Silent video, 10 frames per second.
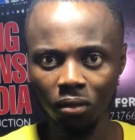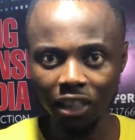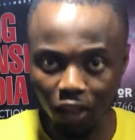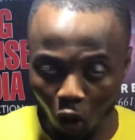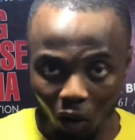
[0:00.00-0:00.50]

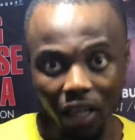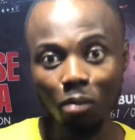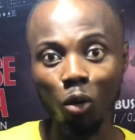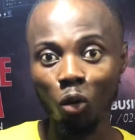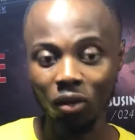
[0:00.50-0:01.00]
Cheated on
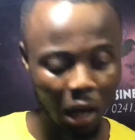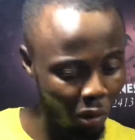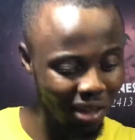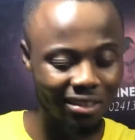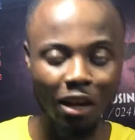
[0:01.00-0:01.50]
him. Oh. That
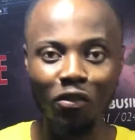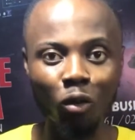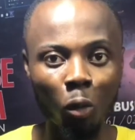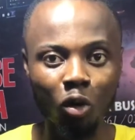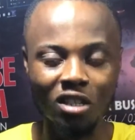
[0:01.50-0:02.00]
one self he
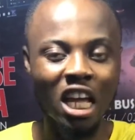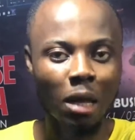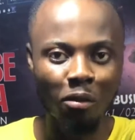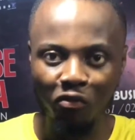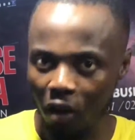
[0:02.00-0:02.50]
would,
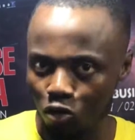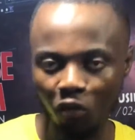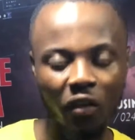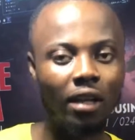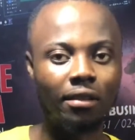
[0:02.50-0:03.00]
it'd be first
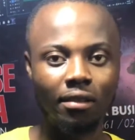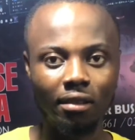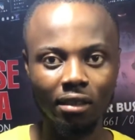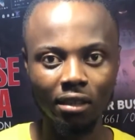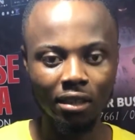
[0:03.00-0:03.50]

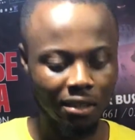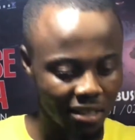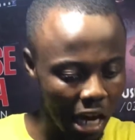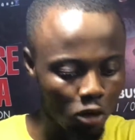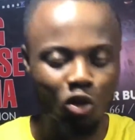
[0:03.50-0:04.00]
offense.
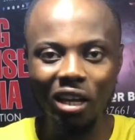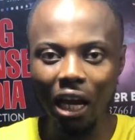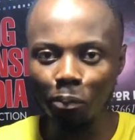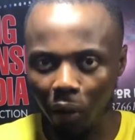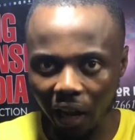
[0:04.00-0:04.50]
Sounds would
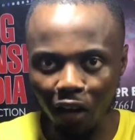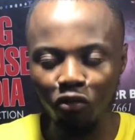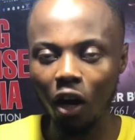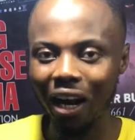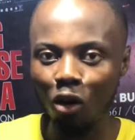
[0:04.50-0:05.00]
get pregnant
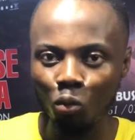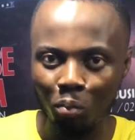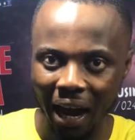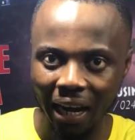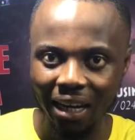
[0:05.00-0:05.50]
for another
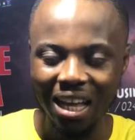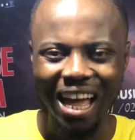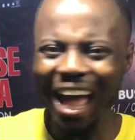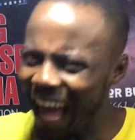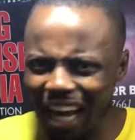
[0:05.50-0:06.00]
man,
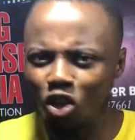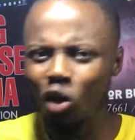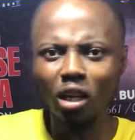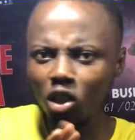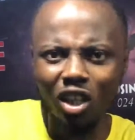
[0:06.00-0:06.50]
and
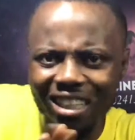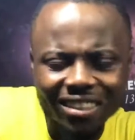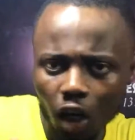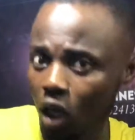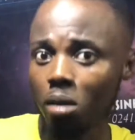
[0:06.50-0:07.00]
you
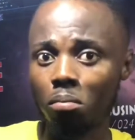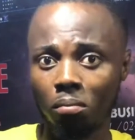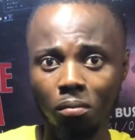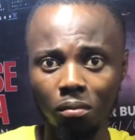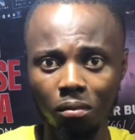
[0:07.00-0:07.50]
didn't tell
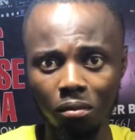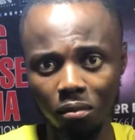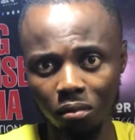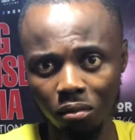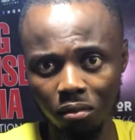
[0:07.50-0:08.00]
him.
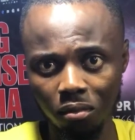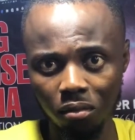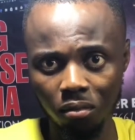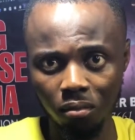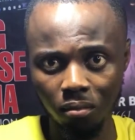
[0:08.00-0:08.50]

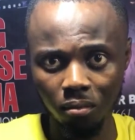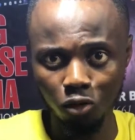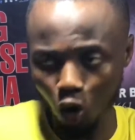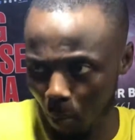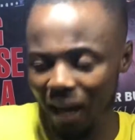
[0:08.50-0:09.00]

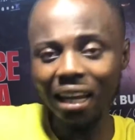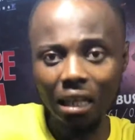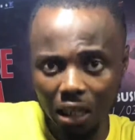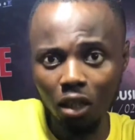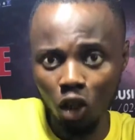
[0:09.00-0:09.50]
So your man,
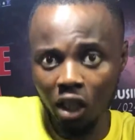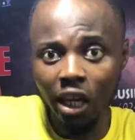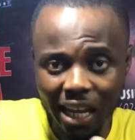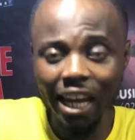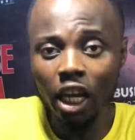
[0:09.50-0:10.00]

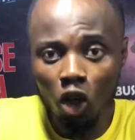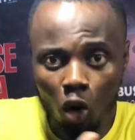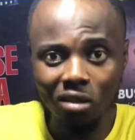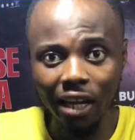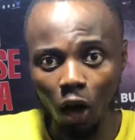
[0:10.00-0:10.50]

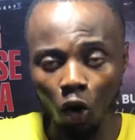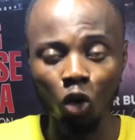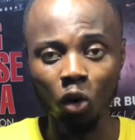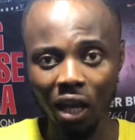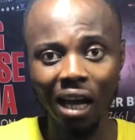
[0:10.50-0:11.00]
say,
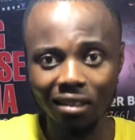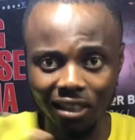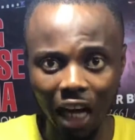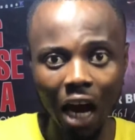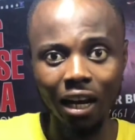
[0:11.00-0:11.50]
oh, he has a
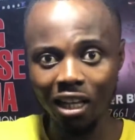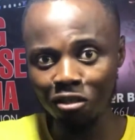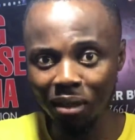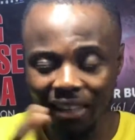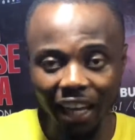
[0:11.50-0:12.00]
child,
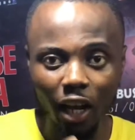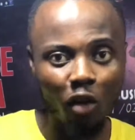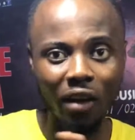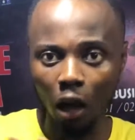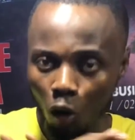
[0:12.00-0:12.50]
he's been taking care
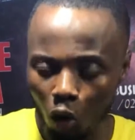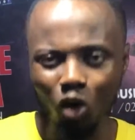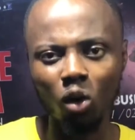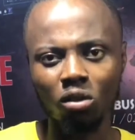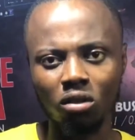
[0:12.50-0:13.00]
of a whole
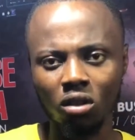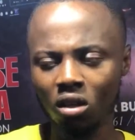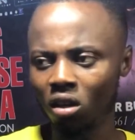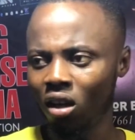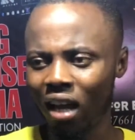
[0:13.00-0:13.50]
lot.
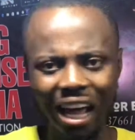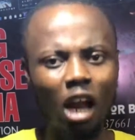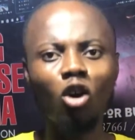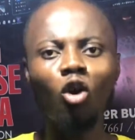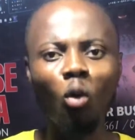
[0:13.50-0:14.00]
And
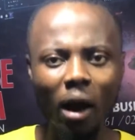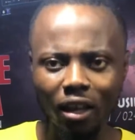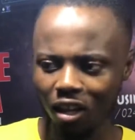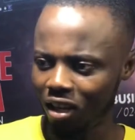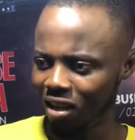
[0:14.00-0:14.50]
I don't know why
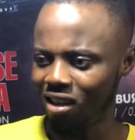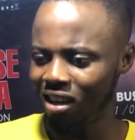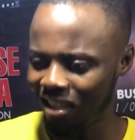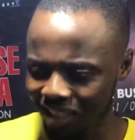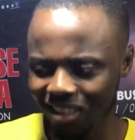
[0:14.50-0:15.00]

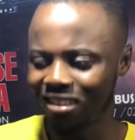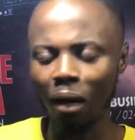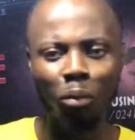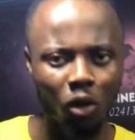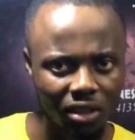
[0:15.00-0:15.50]
she's
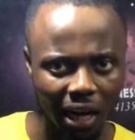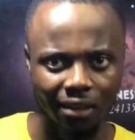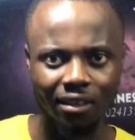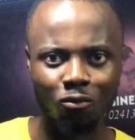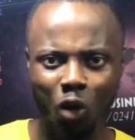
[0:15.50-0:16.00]

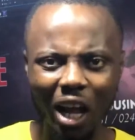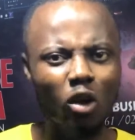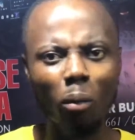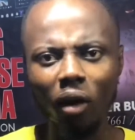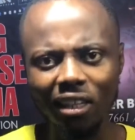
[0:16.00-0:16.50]
apologizing. What are
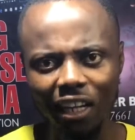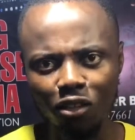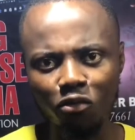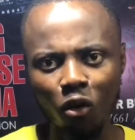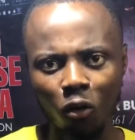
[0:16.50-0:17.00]
you
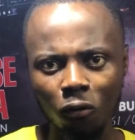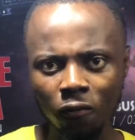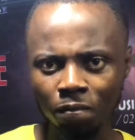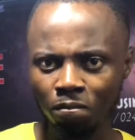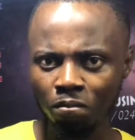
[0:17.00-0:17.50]
apologizing for?
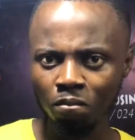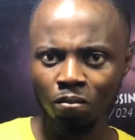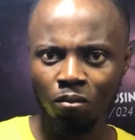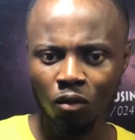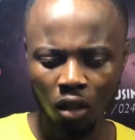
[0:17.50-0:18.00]

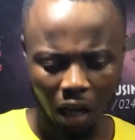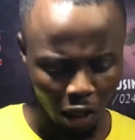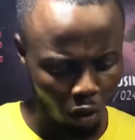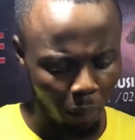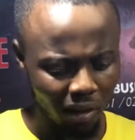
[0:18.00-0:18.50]

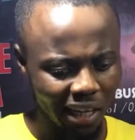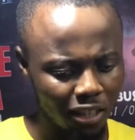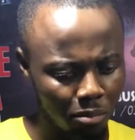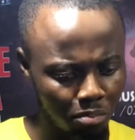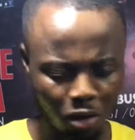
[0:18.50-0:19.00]
Are you
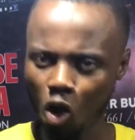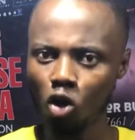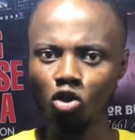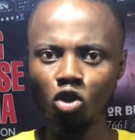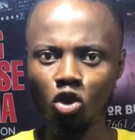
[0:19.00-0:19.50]
apologizing
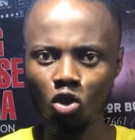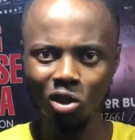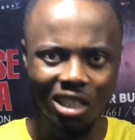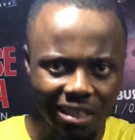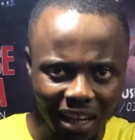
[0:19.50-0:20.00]
because you
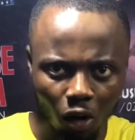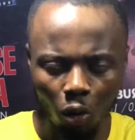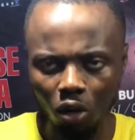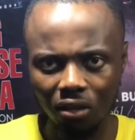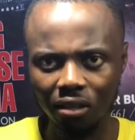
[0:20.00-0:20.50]
cheated
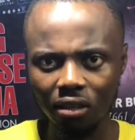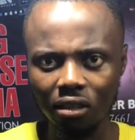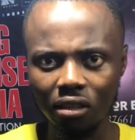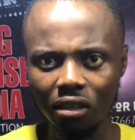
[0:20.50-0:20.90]
or what?